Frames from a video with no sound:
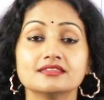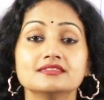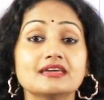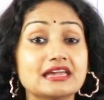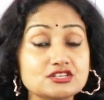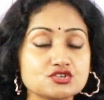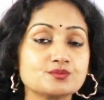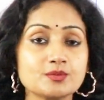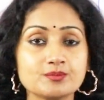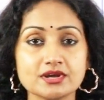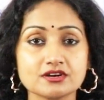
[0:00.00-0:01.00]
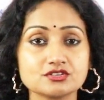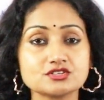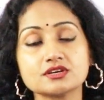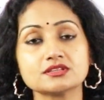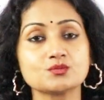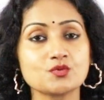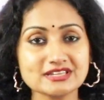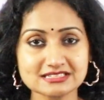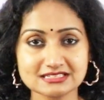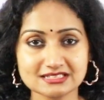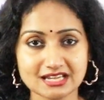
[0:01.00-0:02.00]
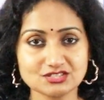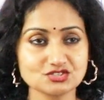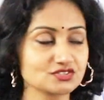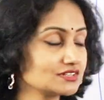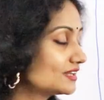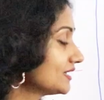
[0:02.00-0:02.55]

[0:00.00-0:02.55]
they'd prepared the presentation.